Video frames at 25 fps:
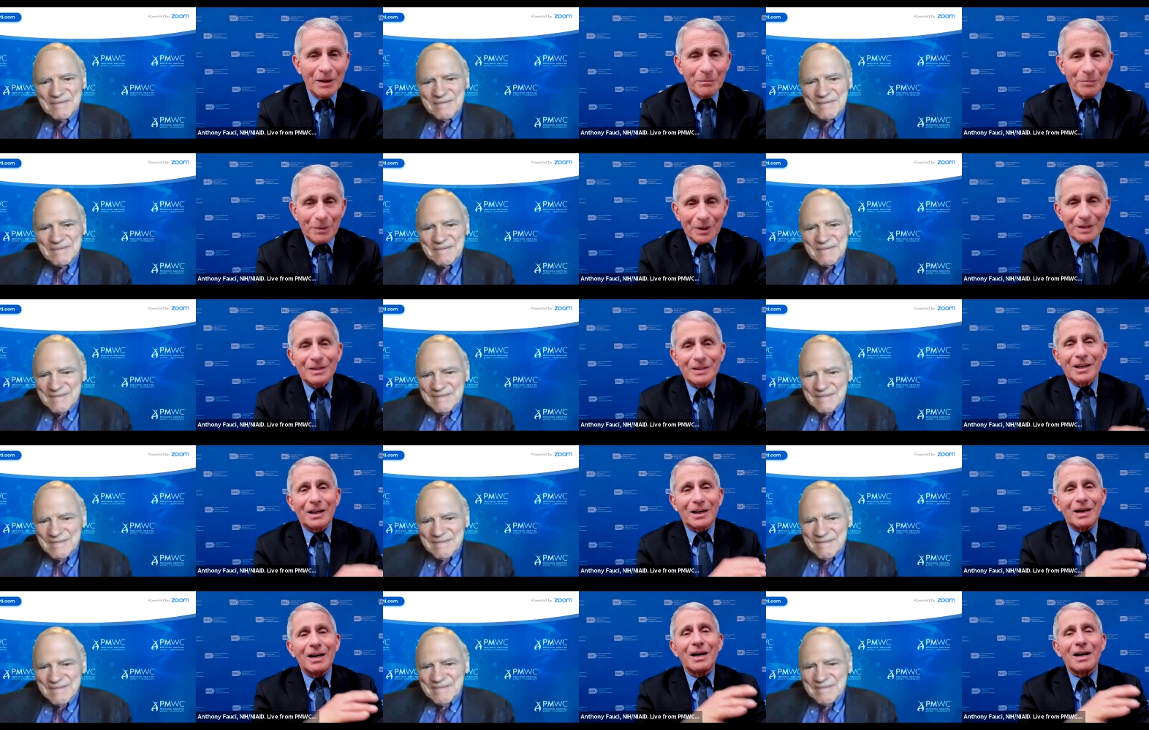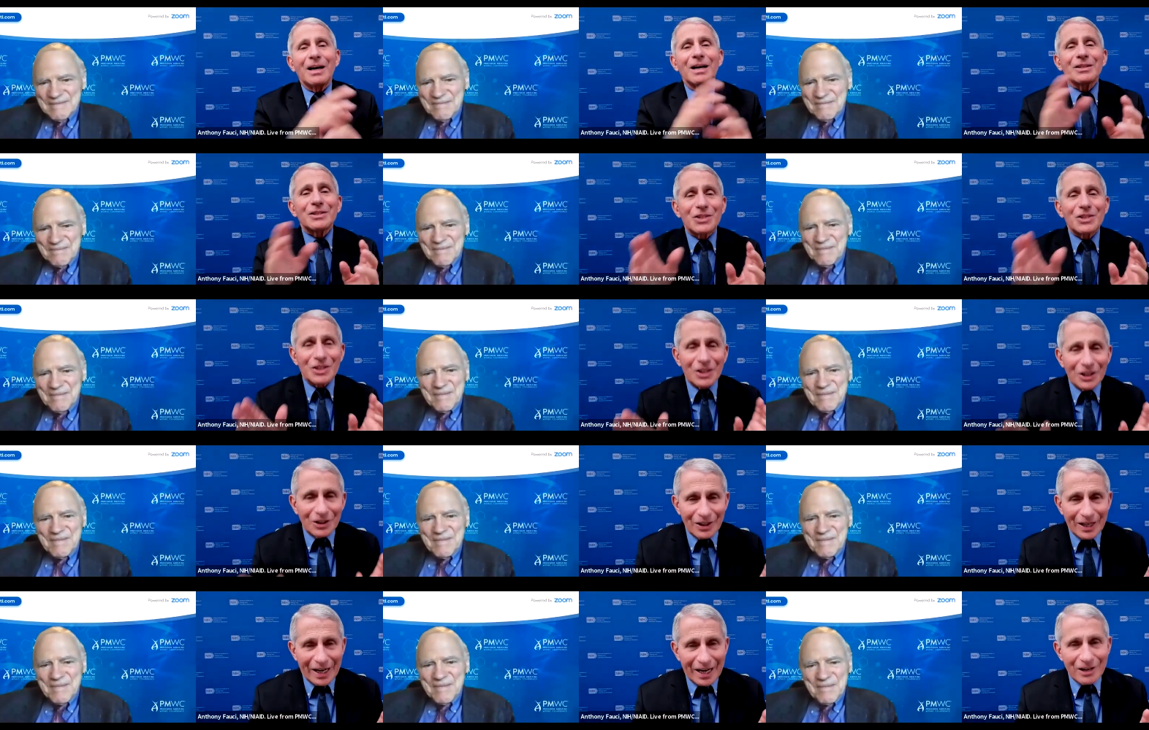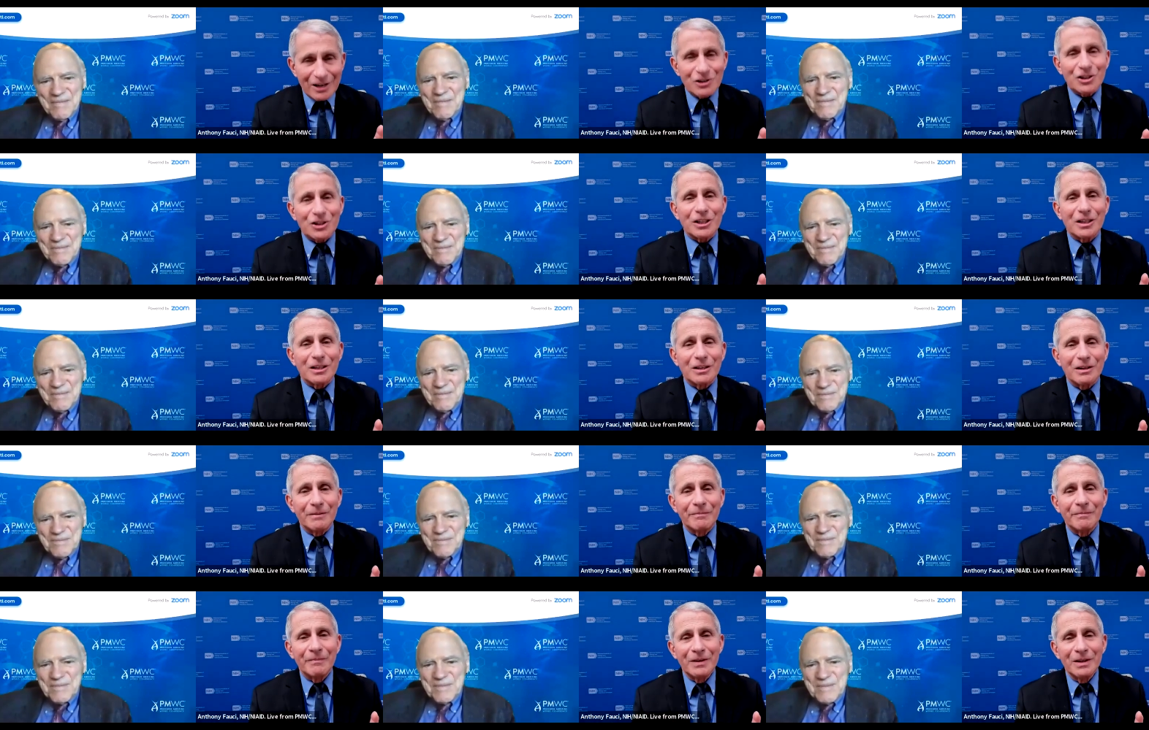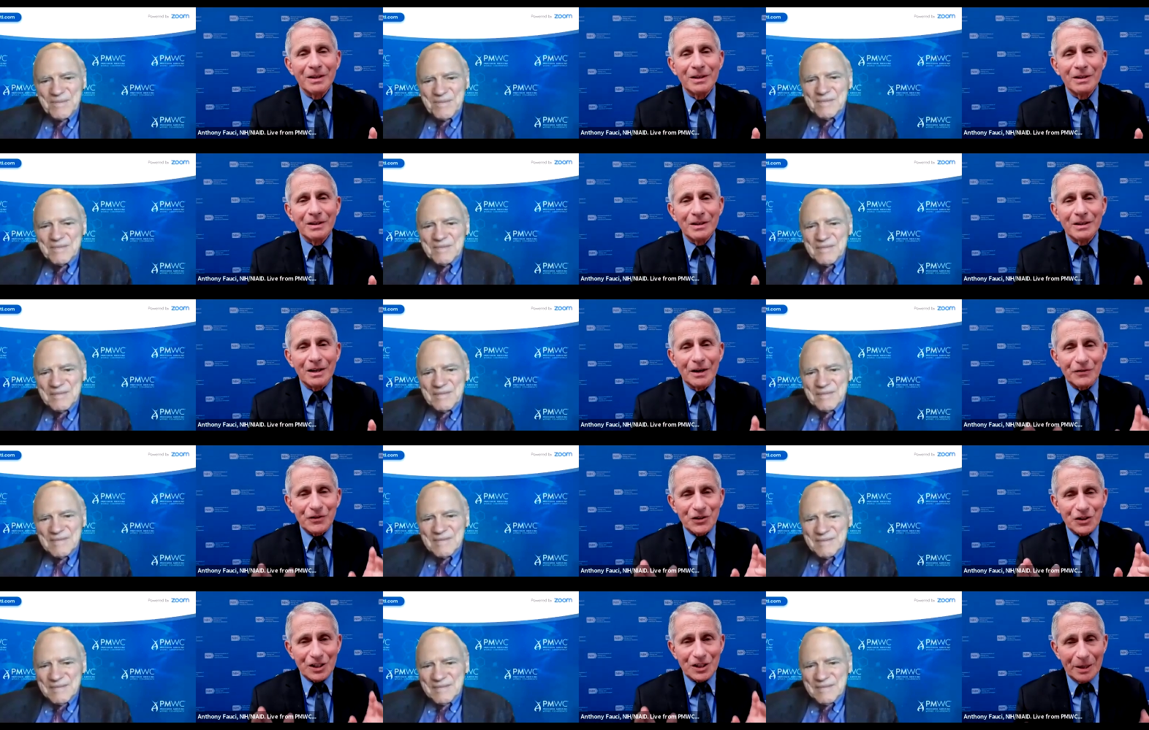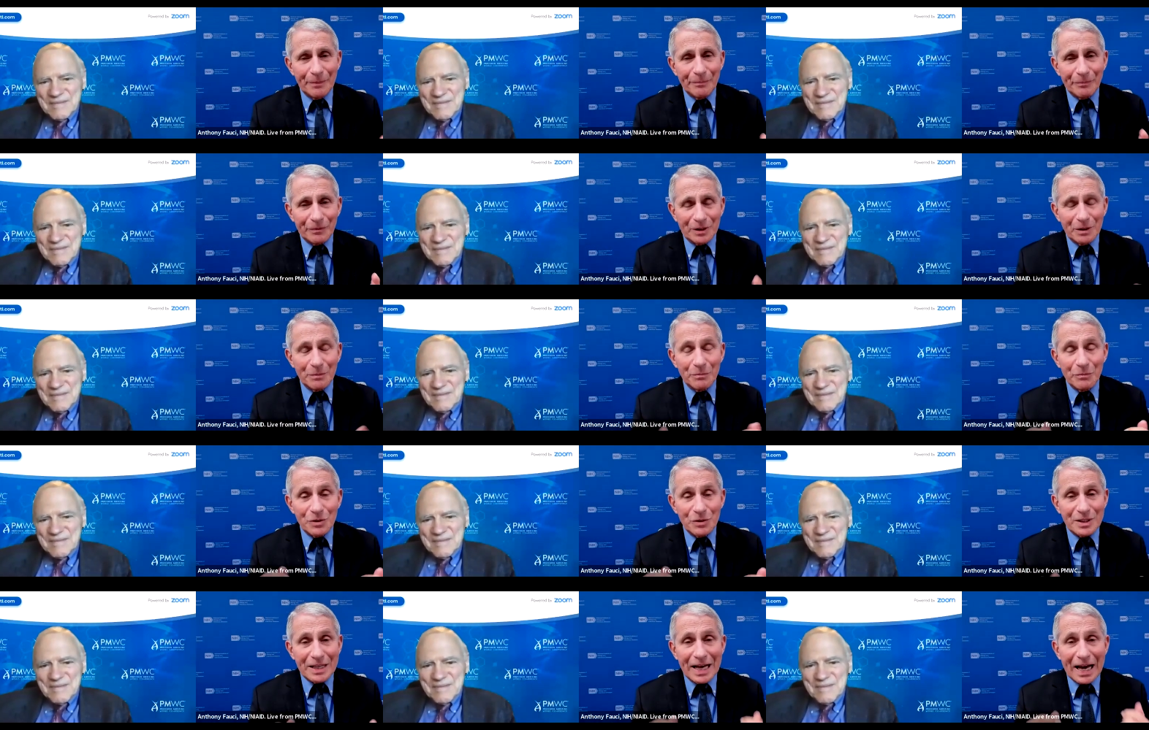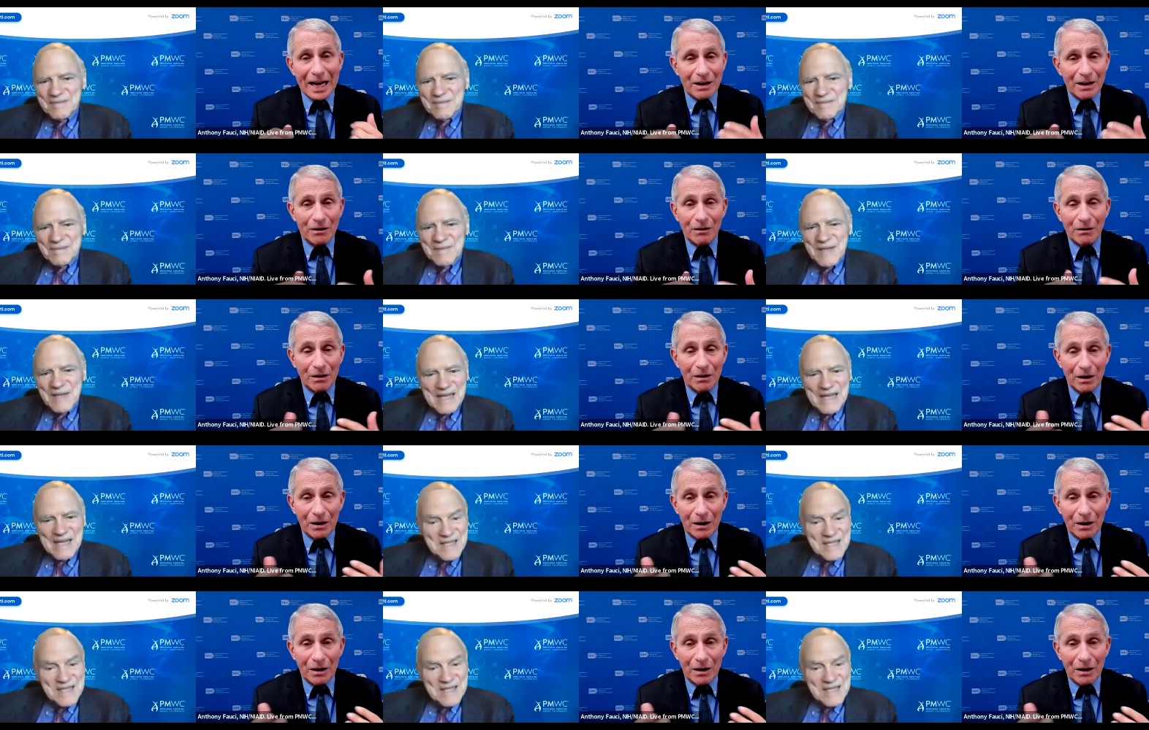Speaker 1: but the constellation of symptoms that are